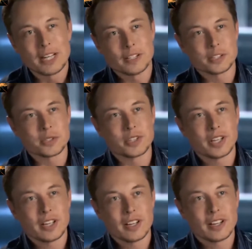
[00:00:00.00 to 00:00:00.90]

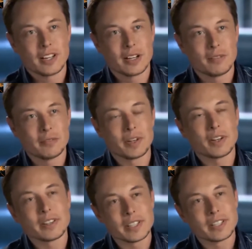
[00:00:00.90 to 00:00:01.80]
history. A
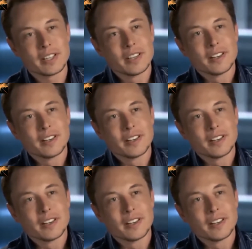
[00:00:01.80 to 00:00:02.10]
lot of the